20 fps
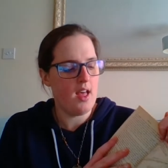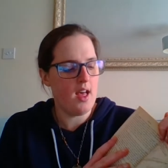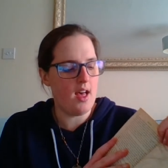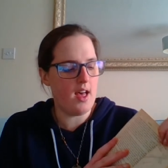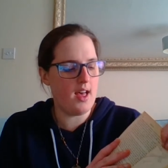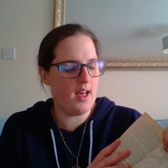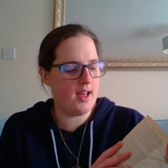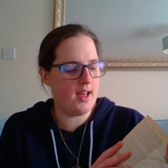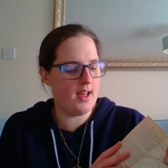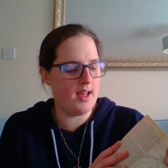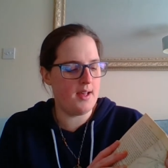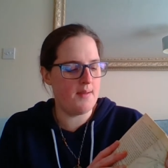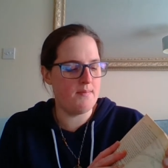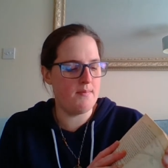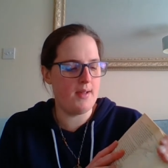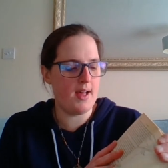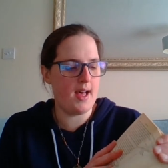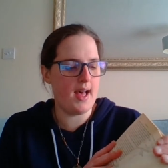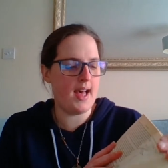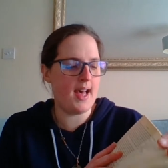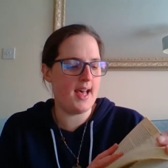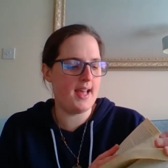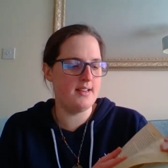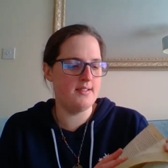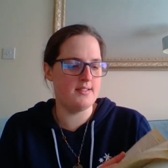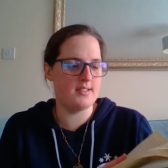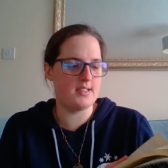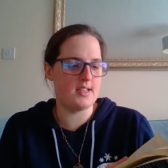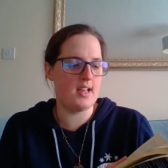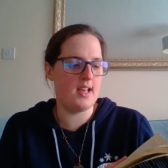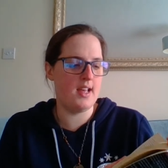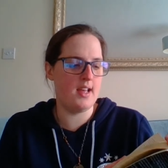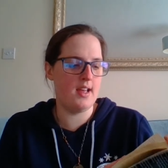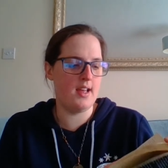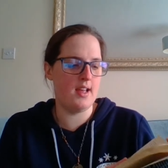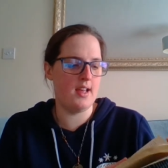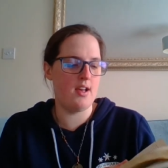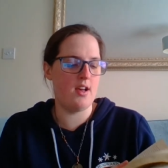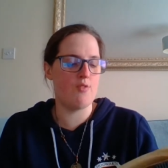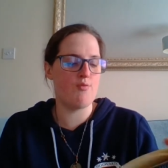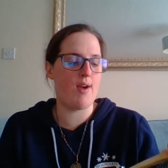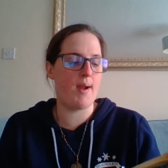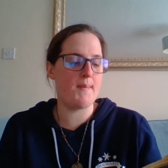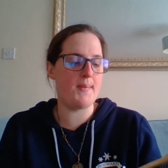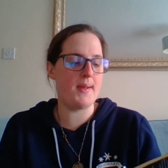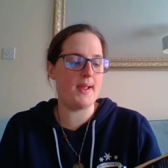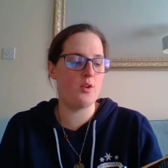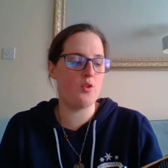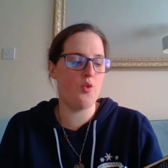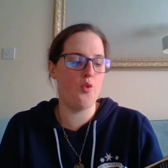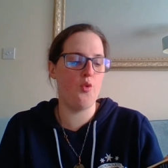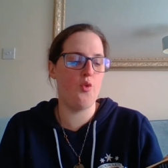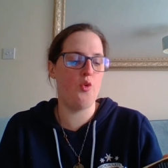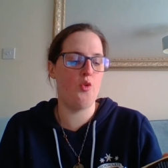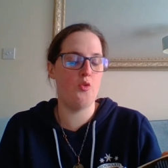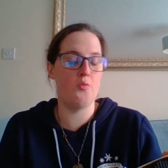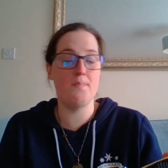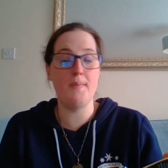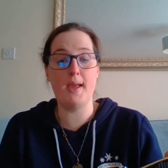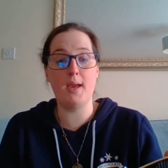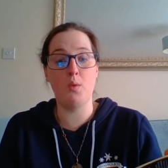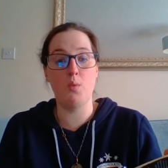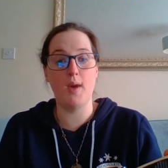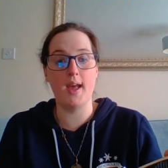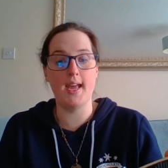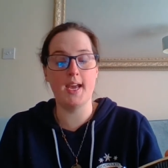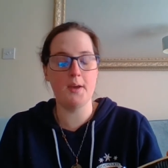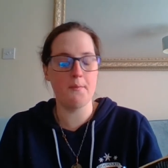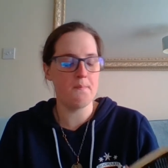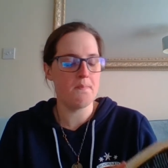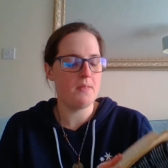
um, and uh, a rabbit called Bigwig.